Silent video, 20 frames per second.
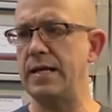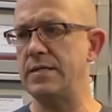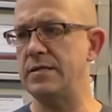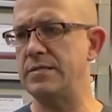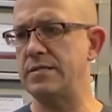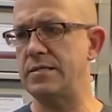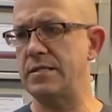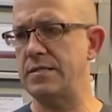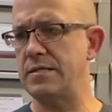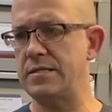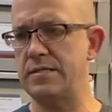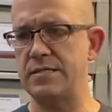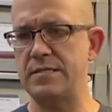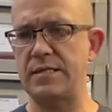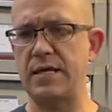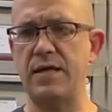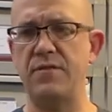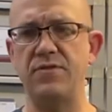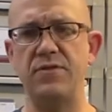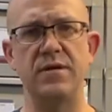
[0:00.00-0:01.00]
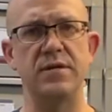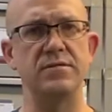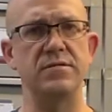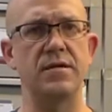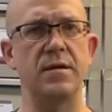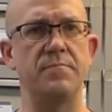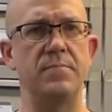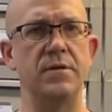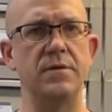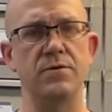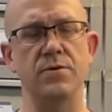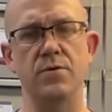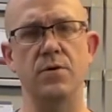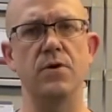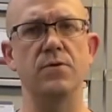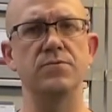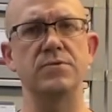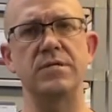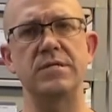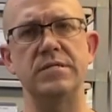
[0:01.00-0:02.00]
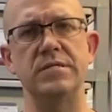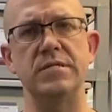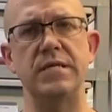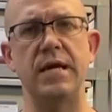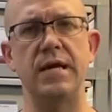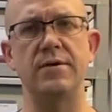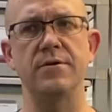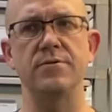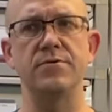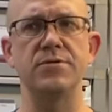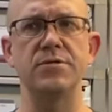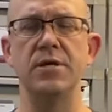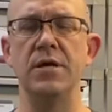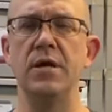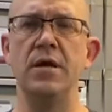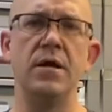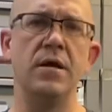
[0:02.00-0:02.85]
is to set things up in their own containers.